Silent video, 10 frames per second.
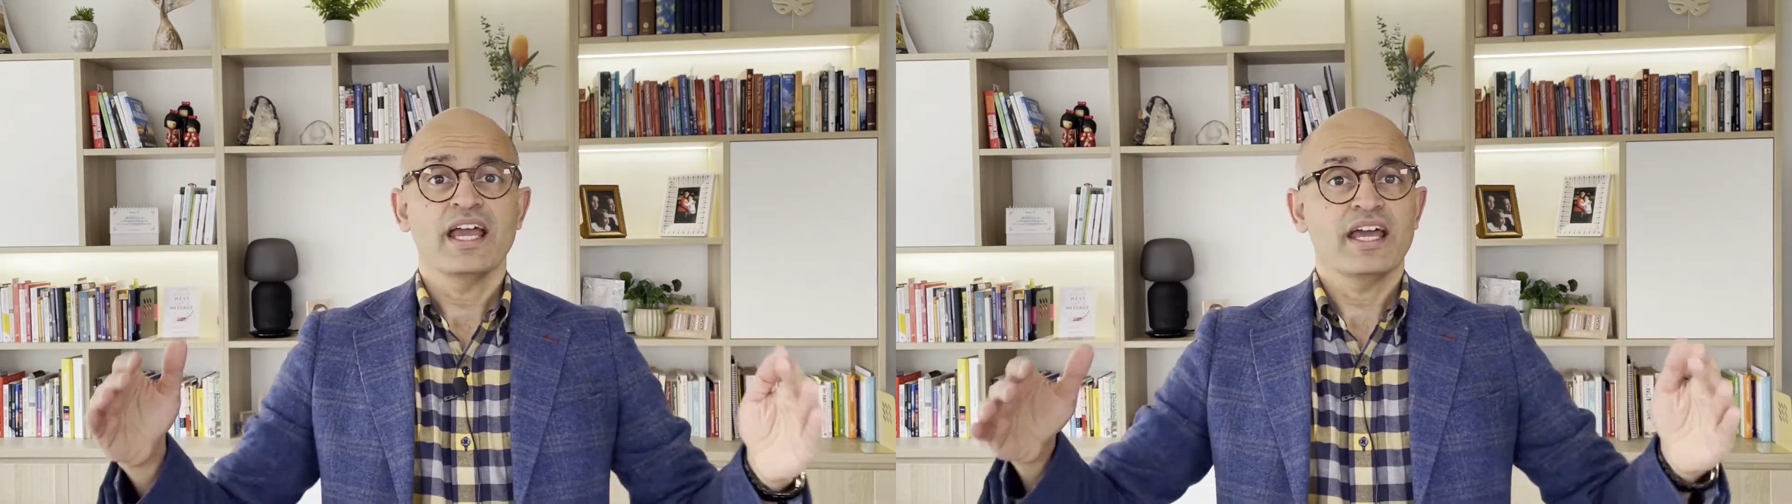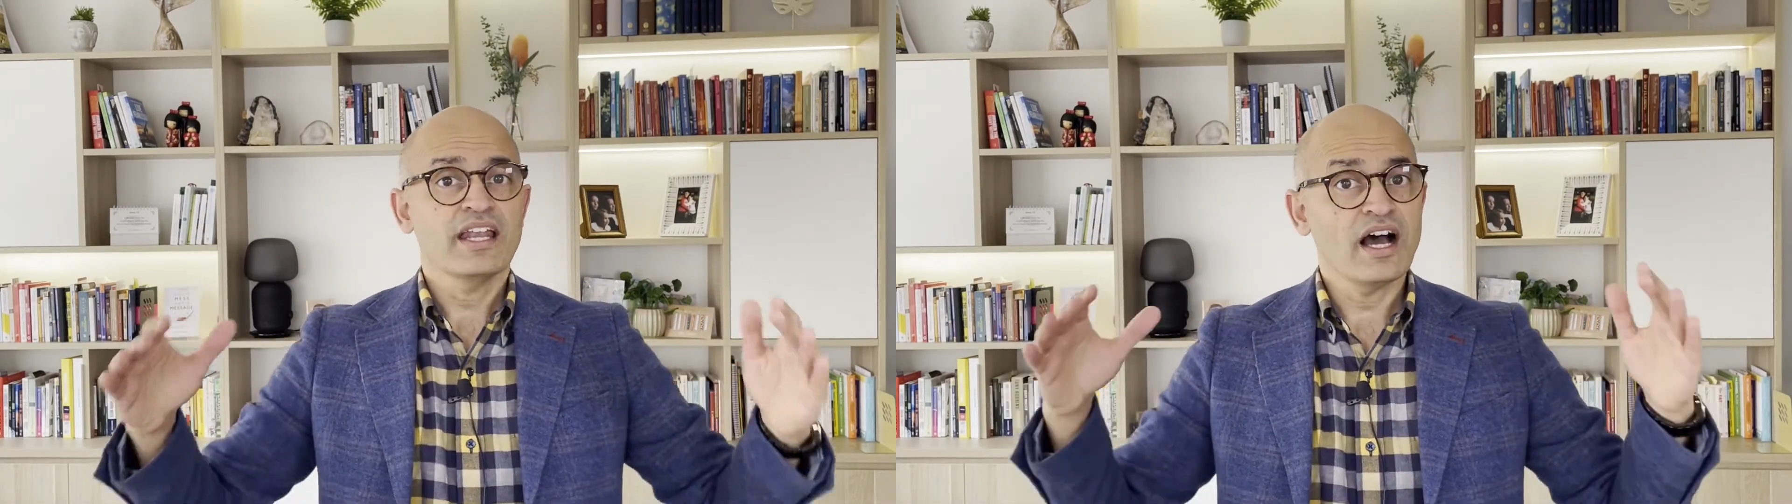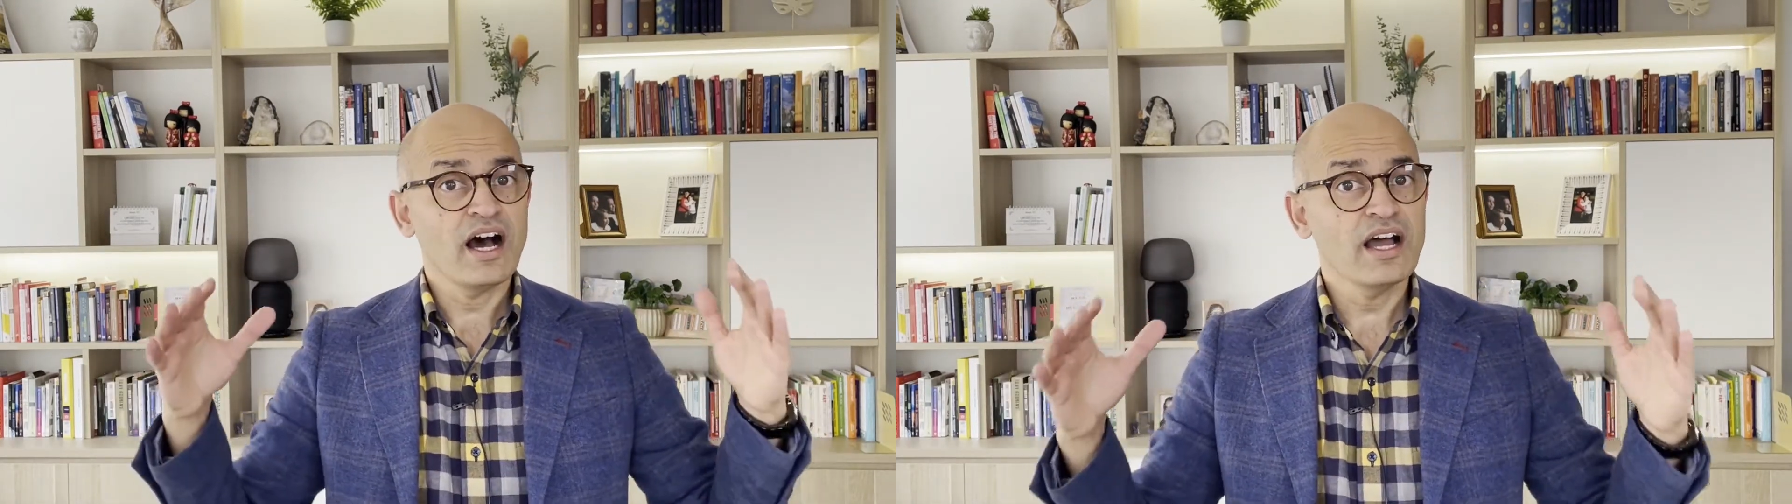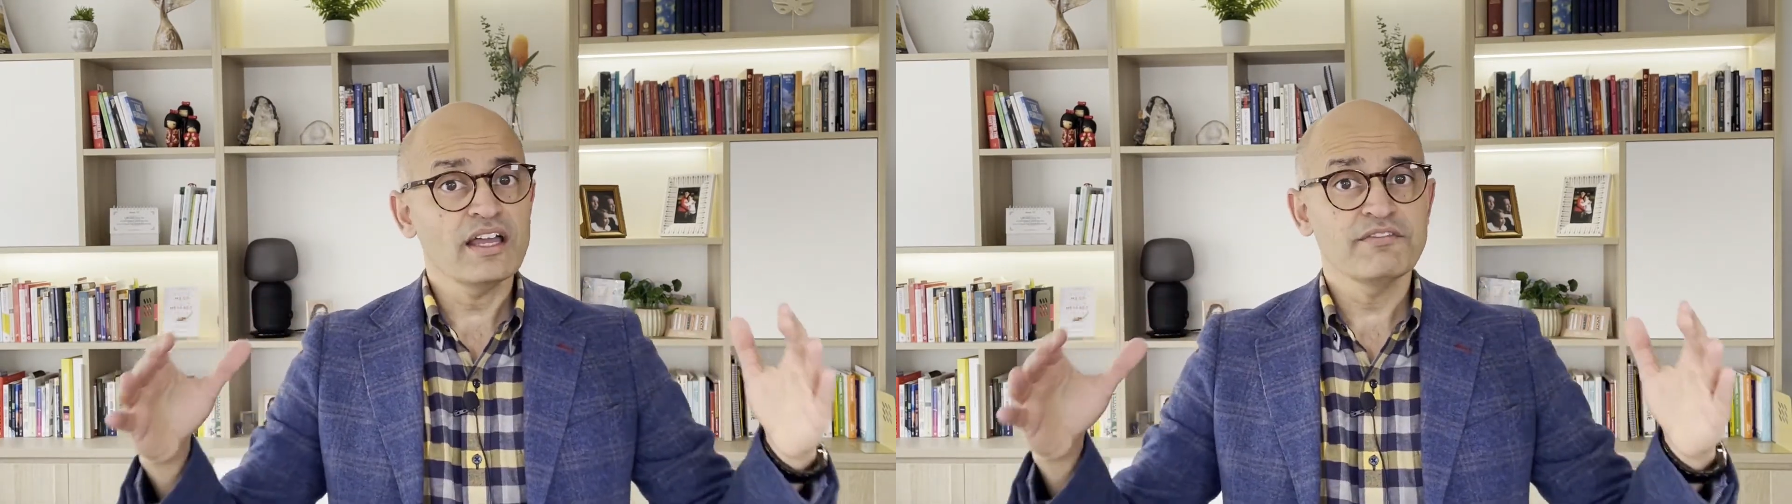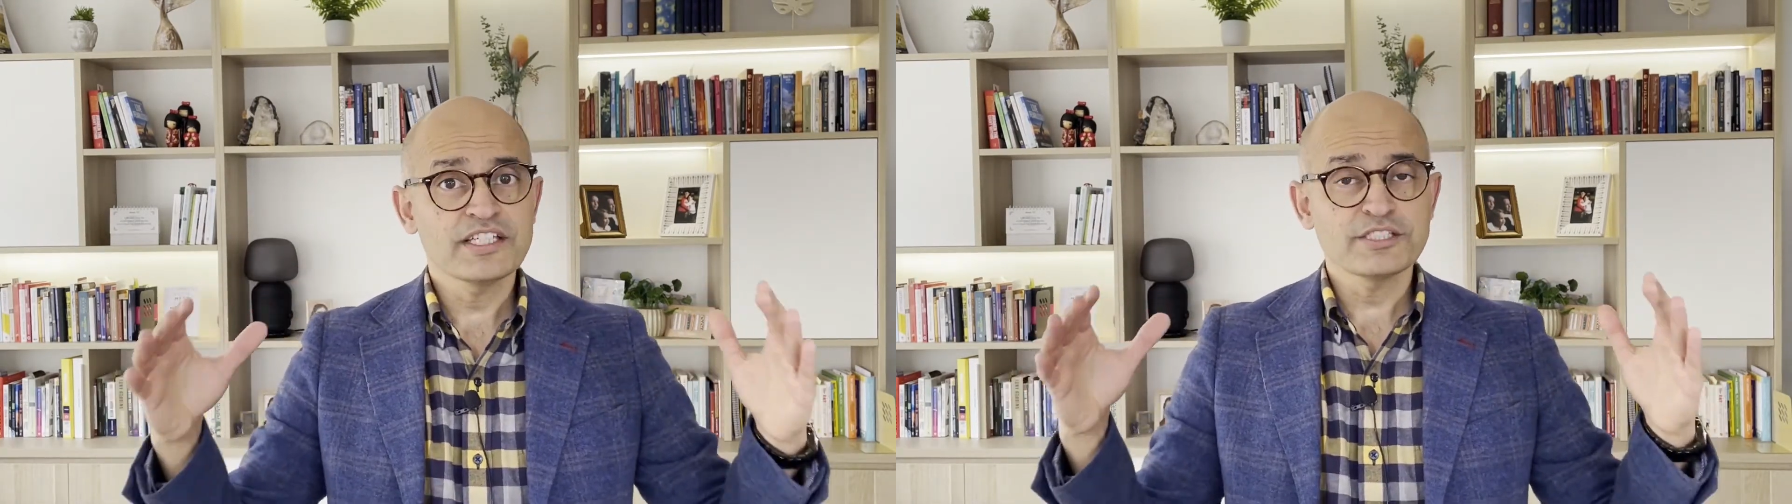and I
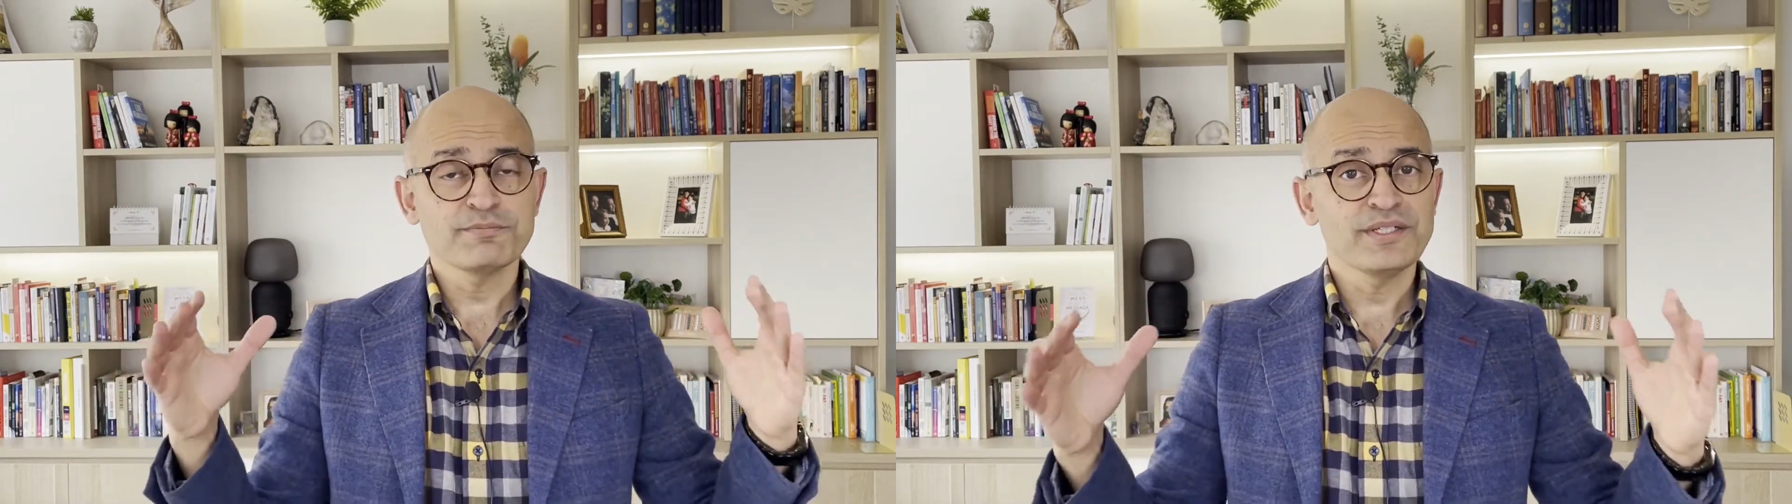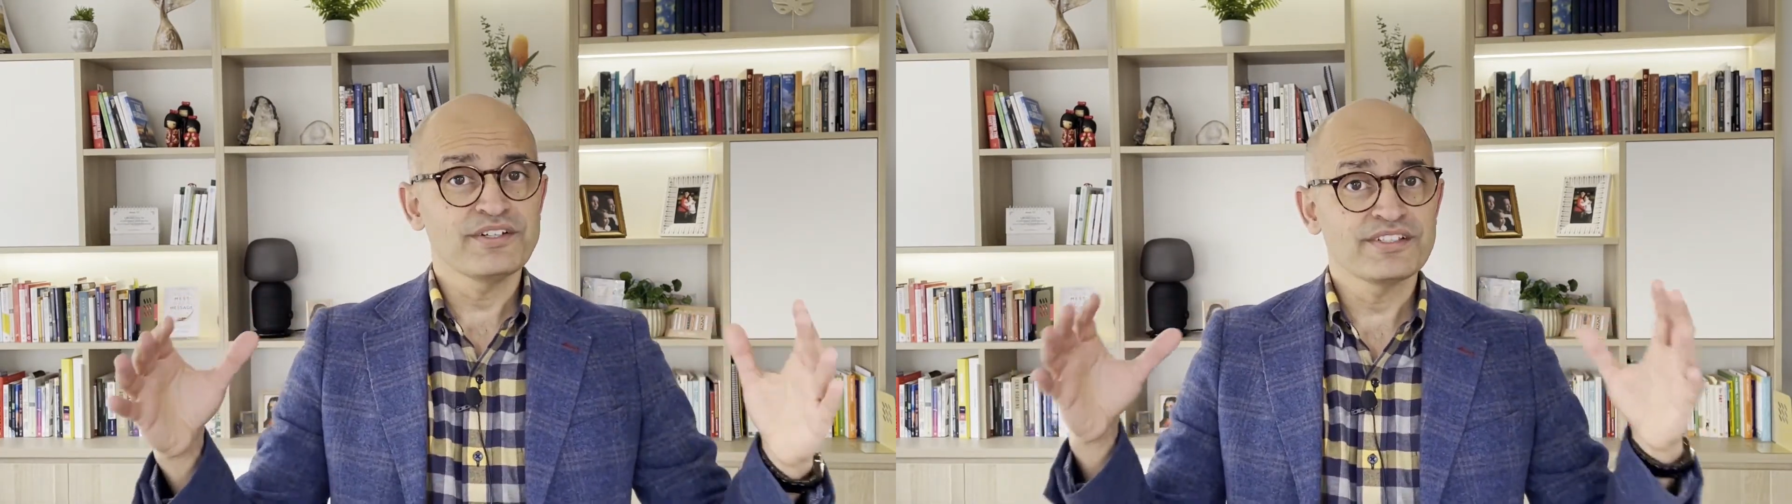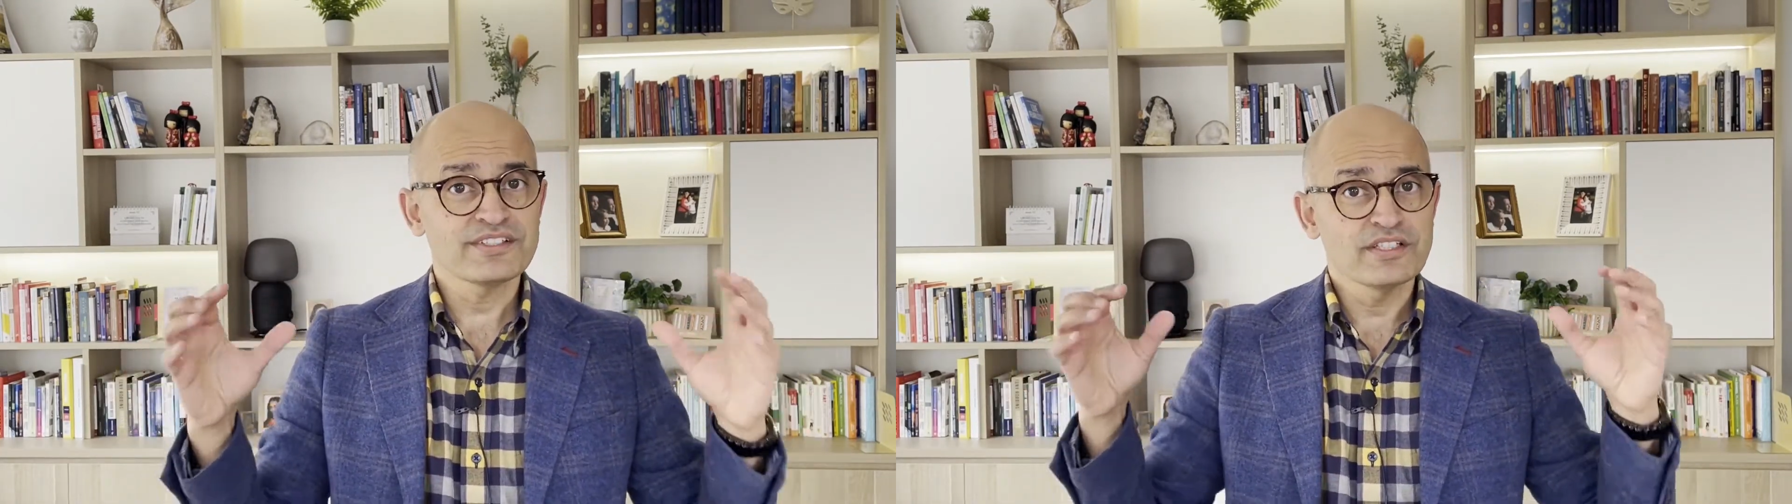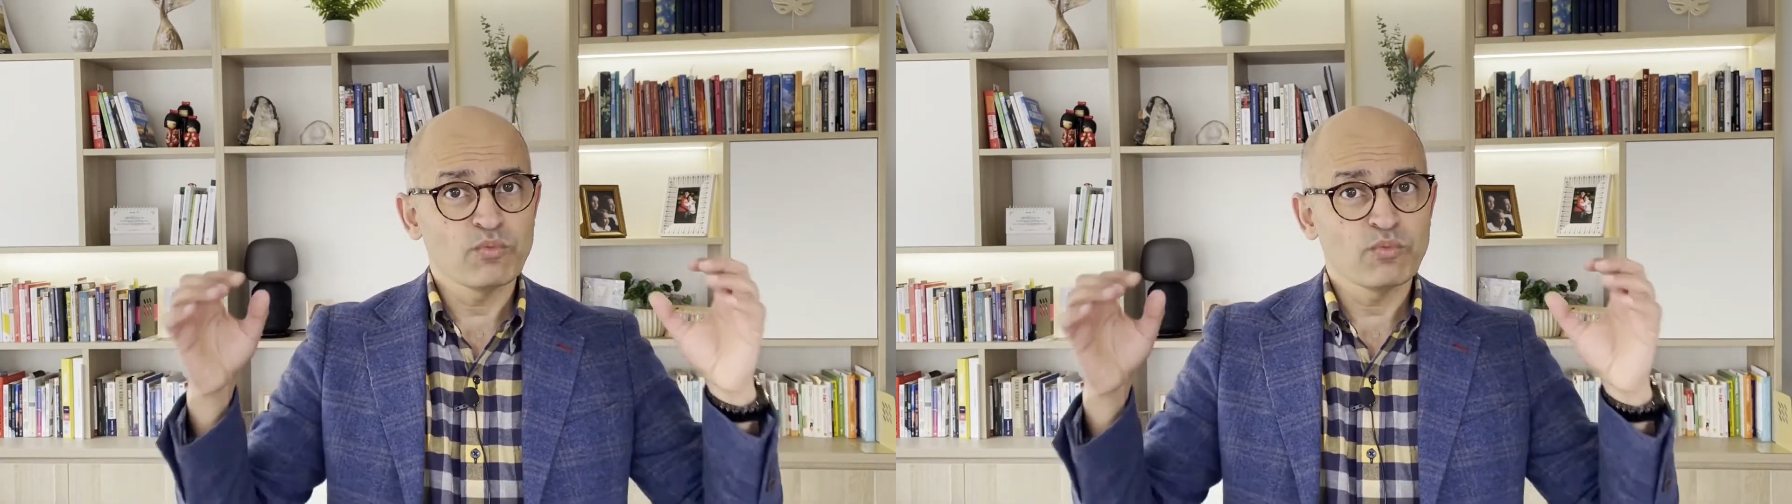have experienced